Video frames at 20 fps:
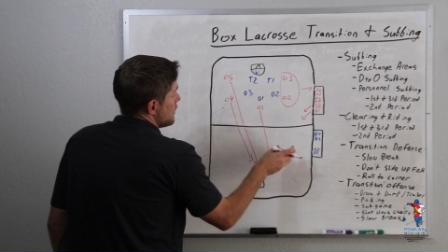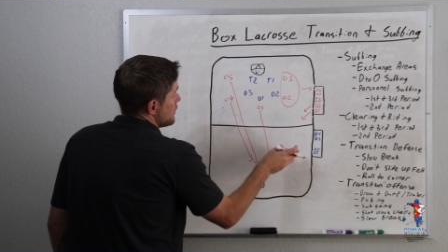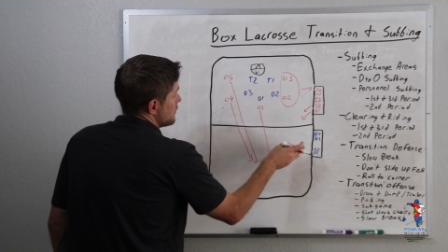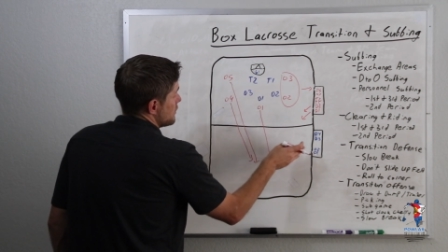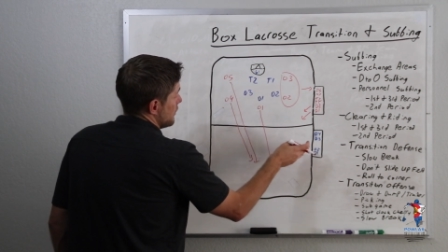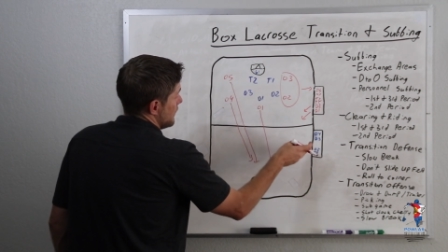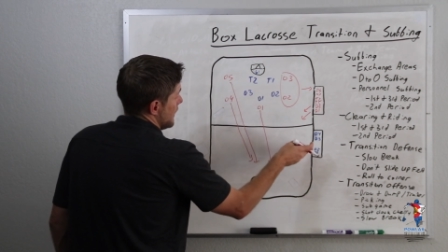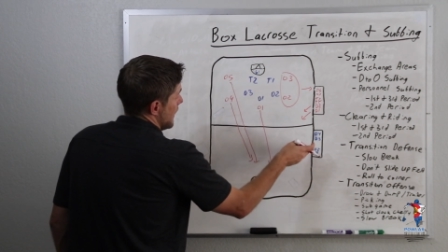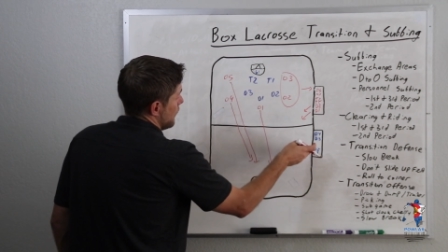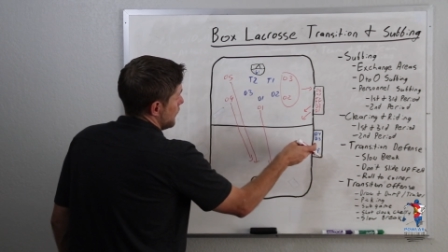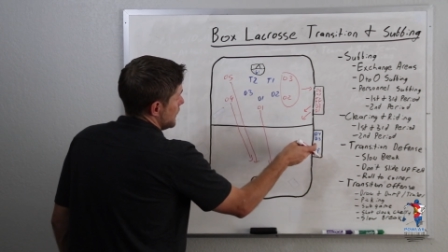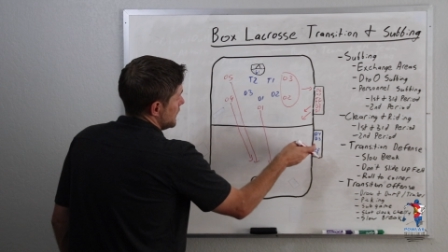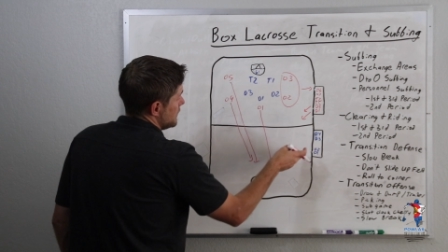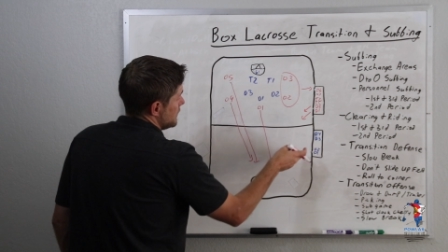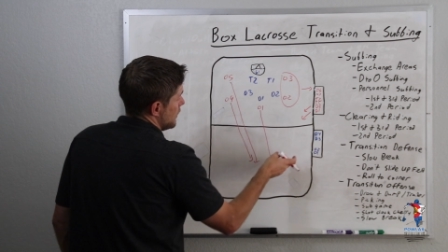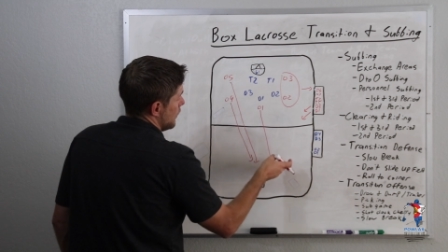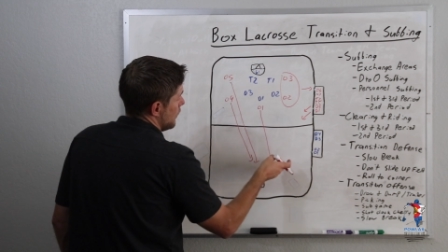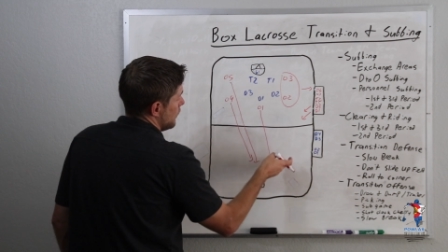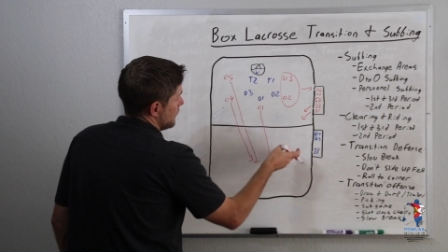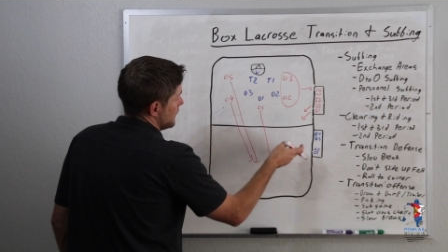so that we
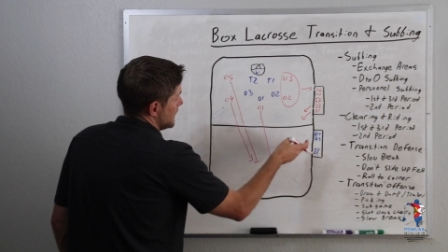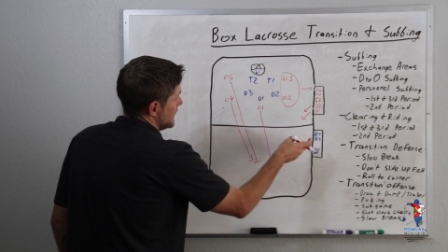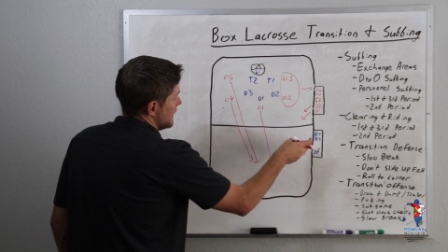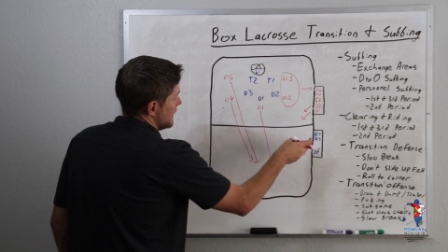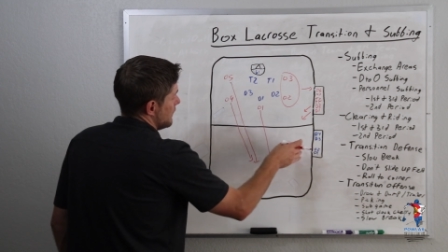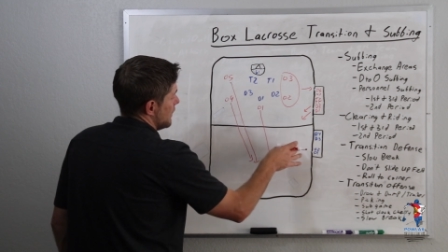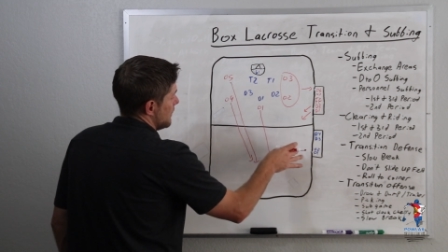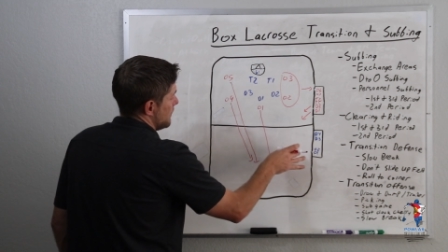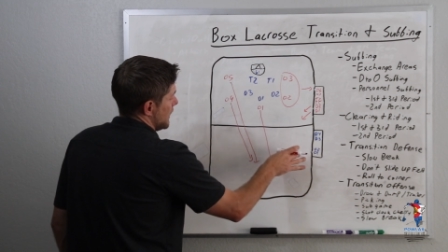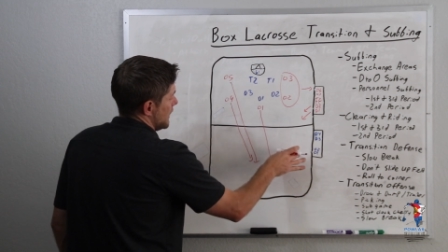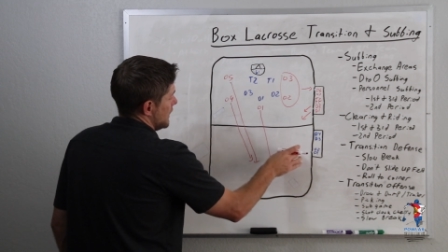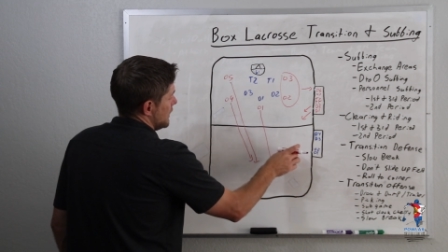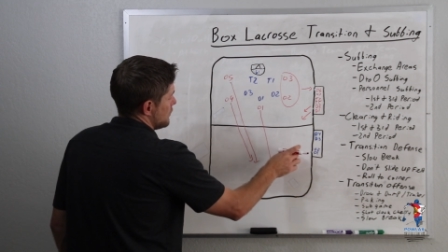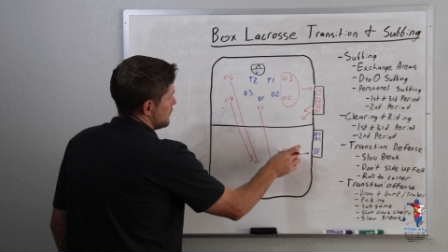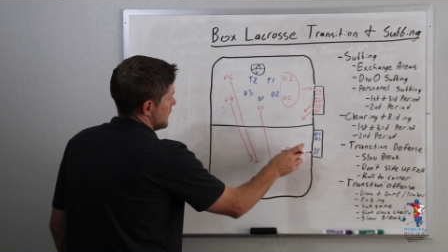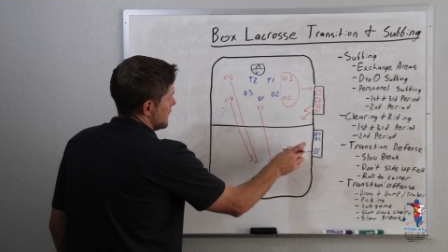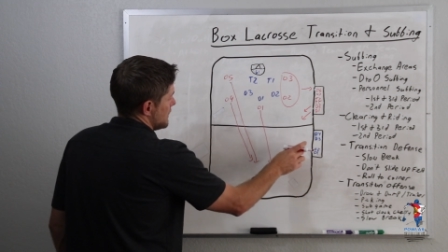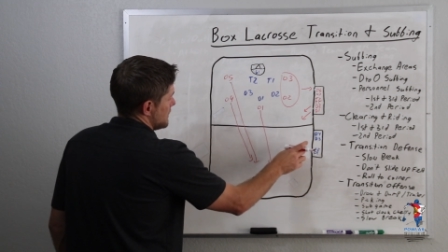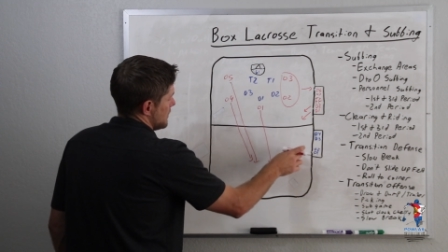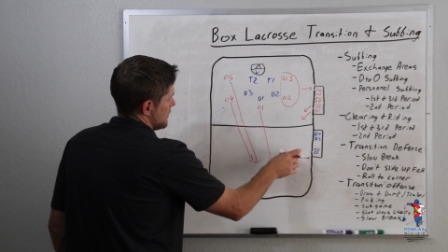don't give up any
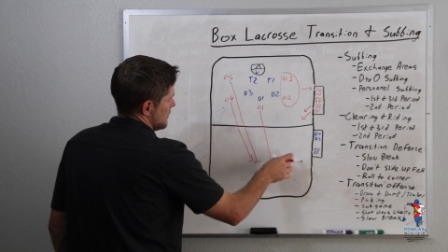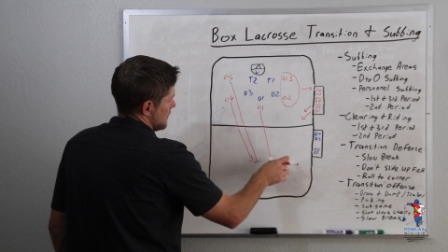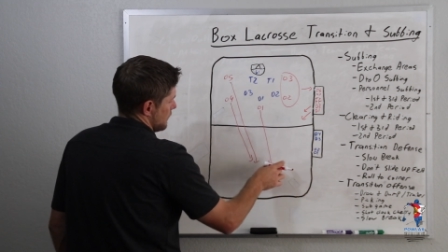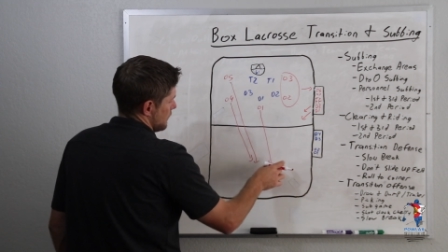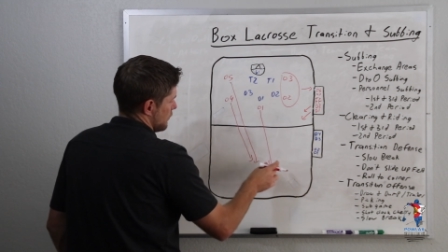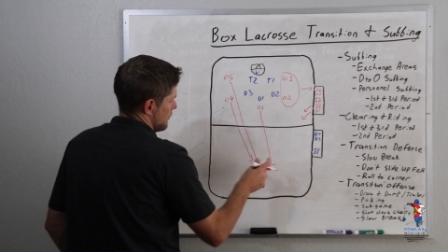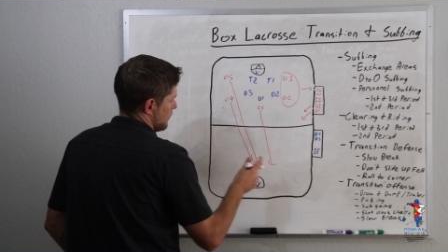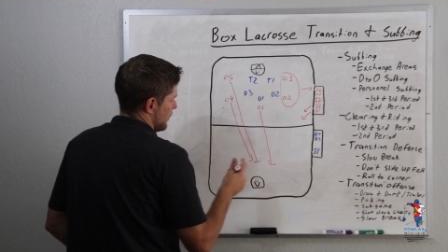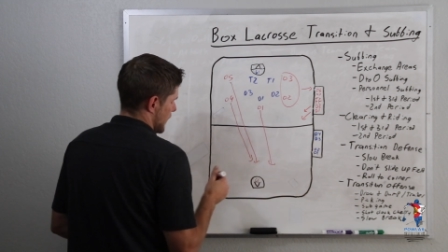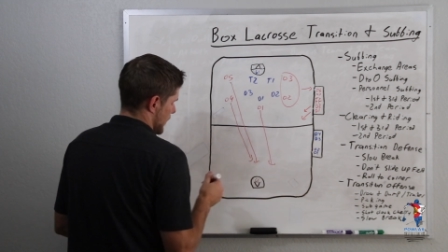transition from